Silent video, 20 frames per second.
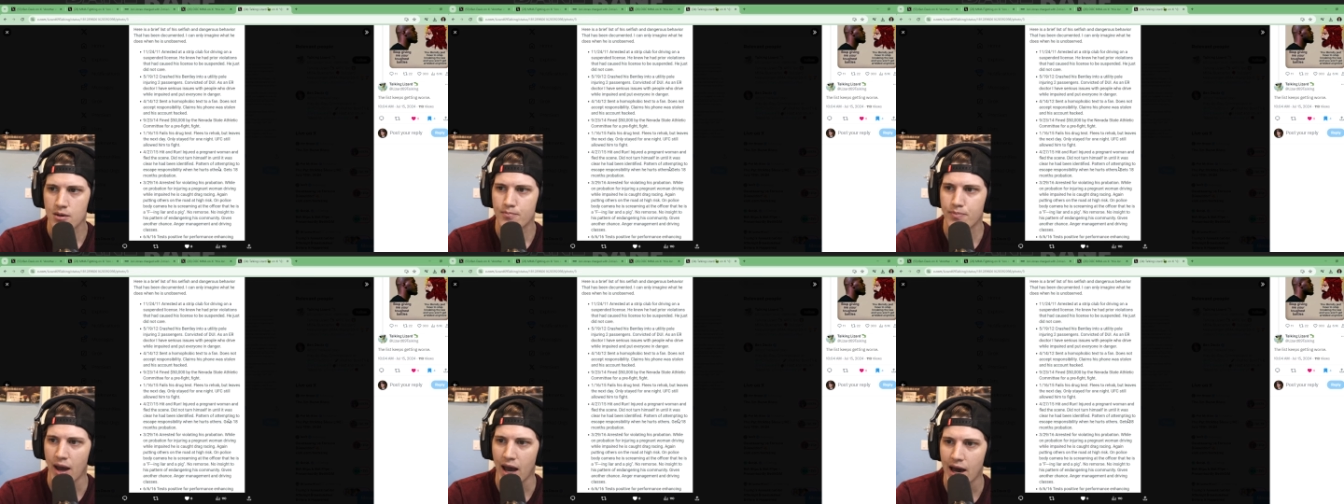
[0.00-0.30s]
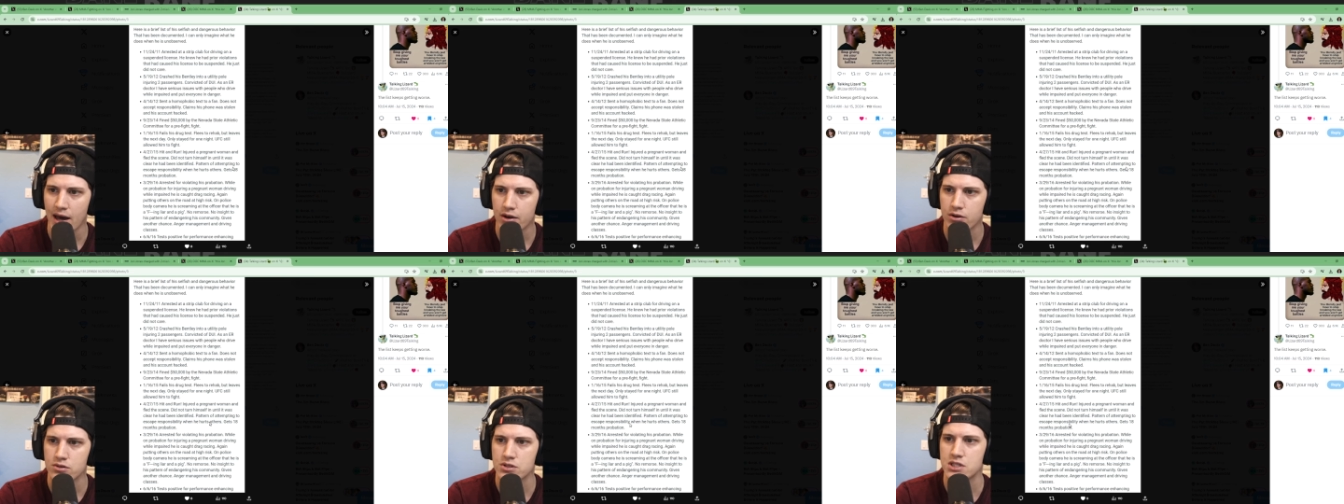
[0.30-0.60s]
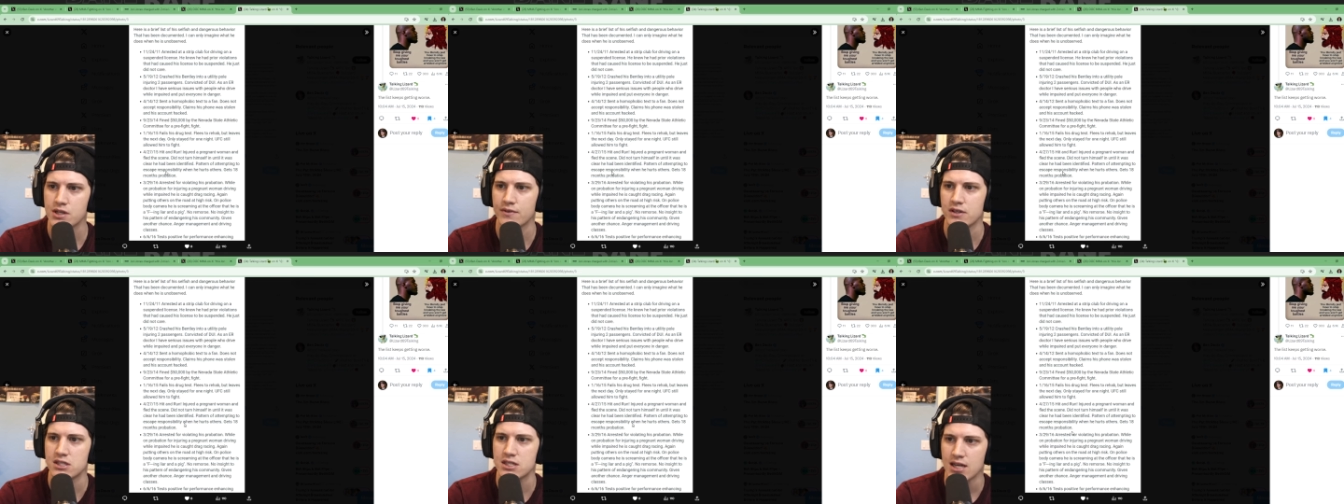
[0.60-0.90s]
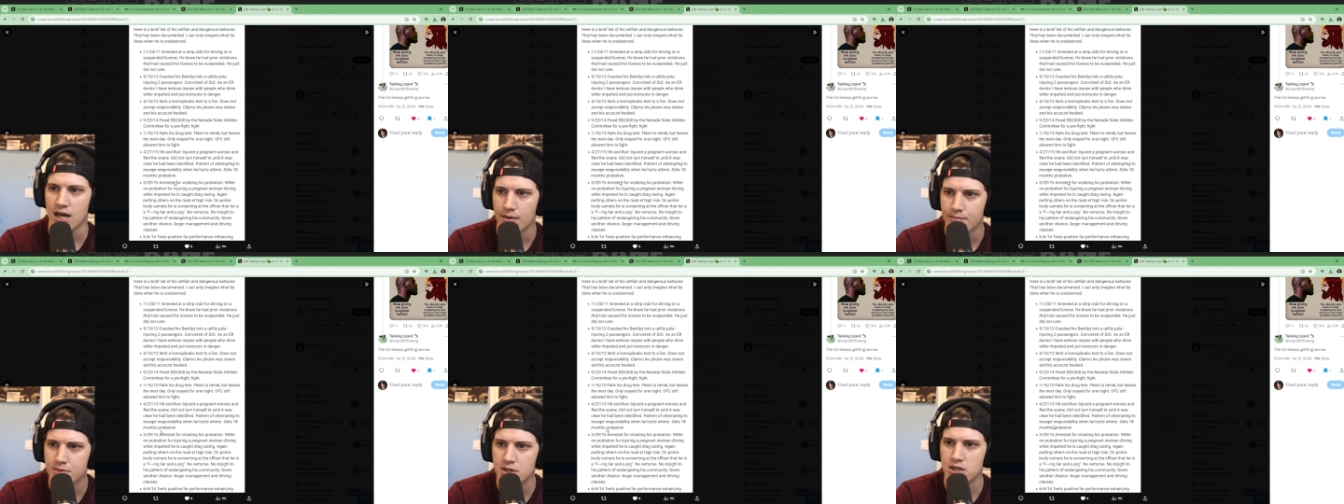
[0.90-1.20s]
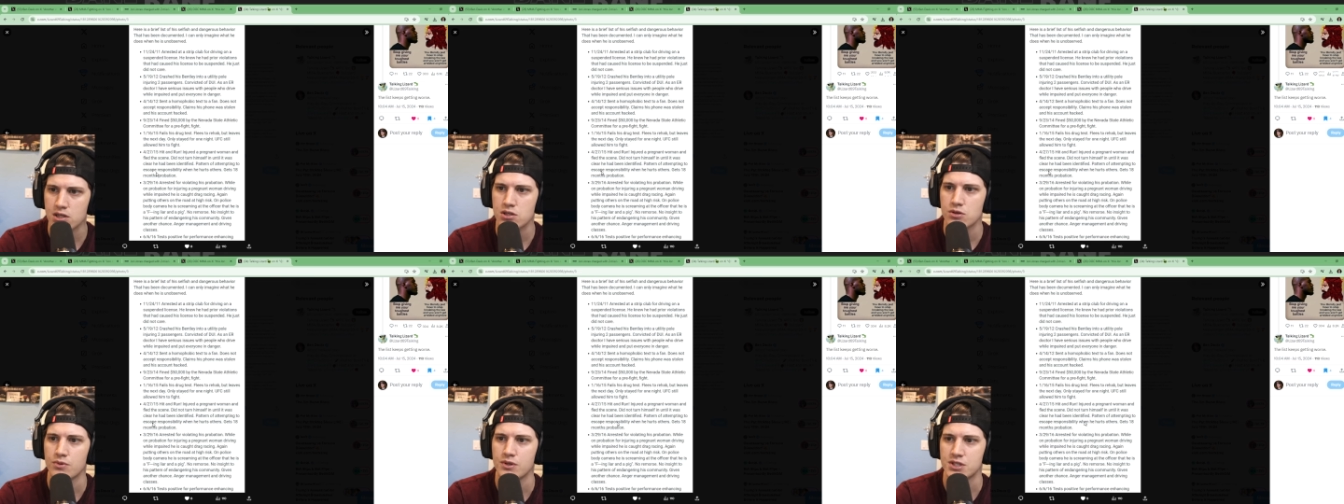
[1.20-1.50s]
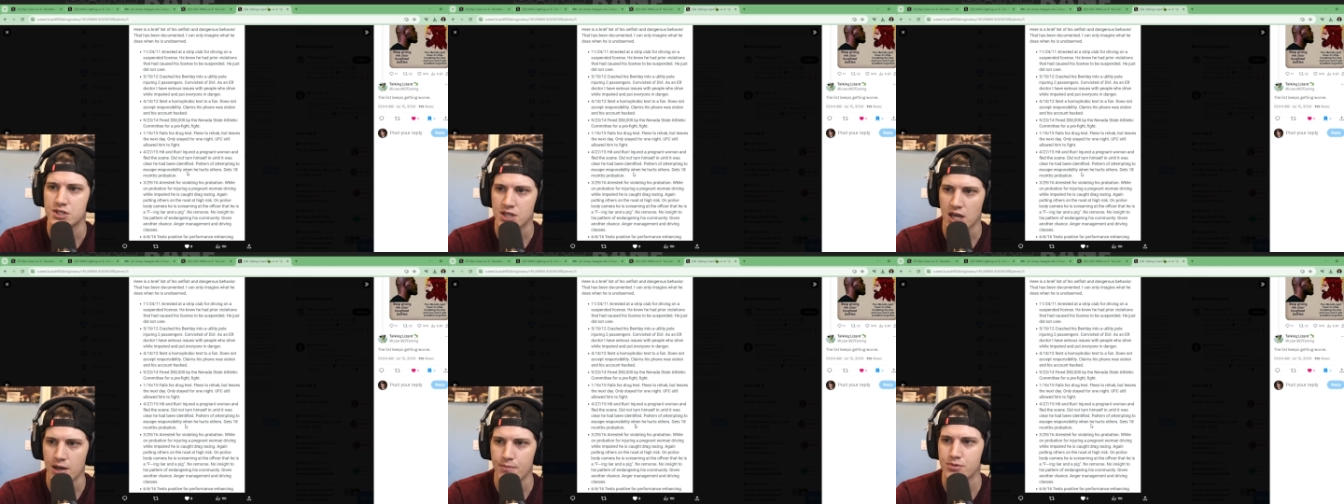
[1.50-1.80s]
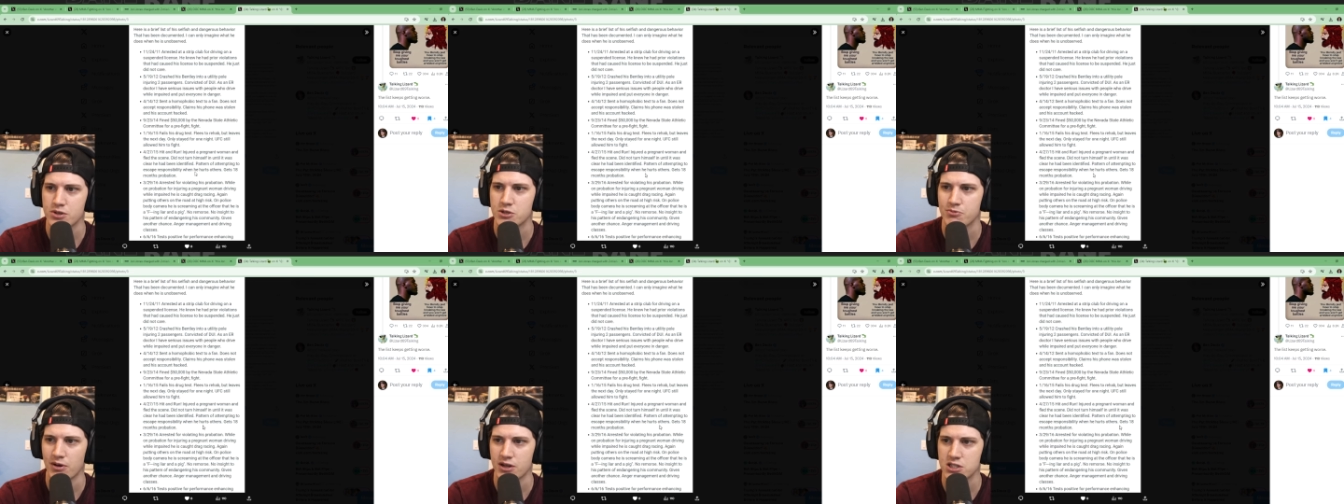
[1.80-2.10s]
Patterns of attempting to
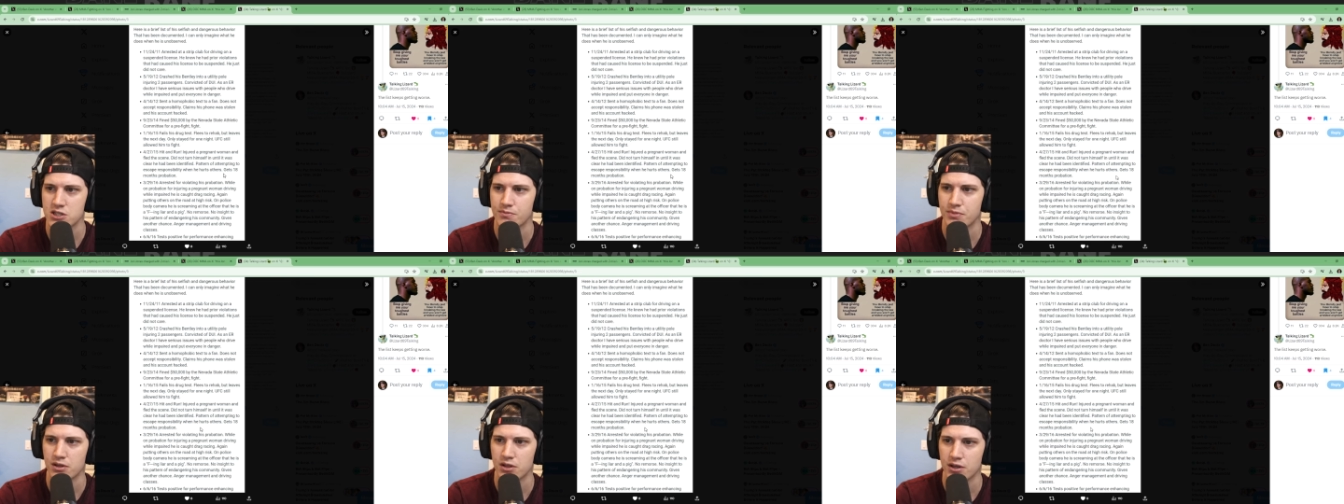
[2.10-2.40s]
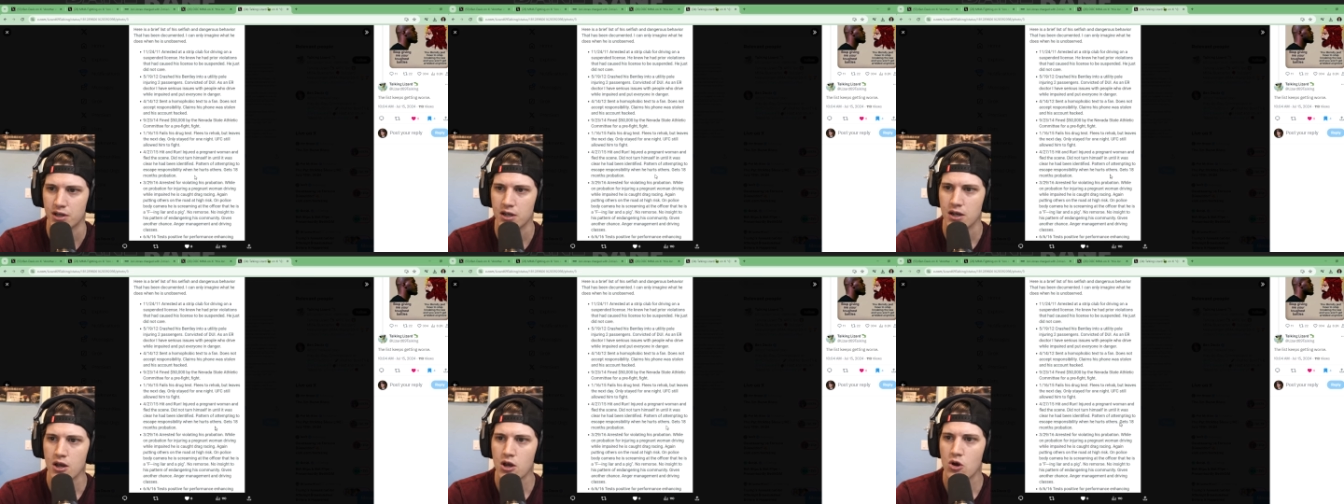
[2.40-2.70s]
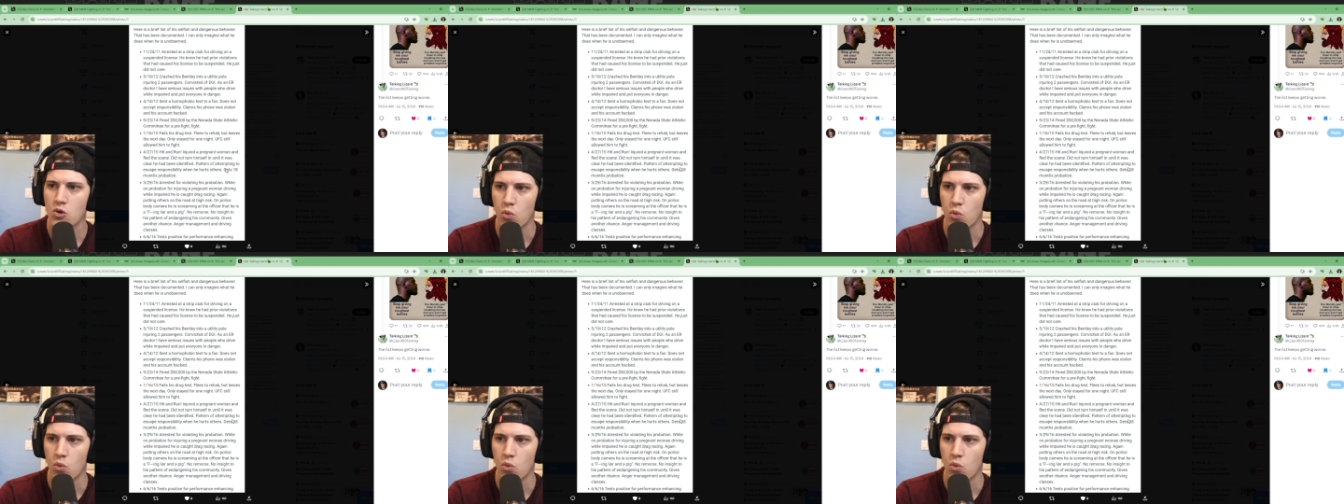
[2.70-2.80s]
escape responsibility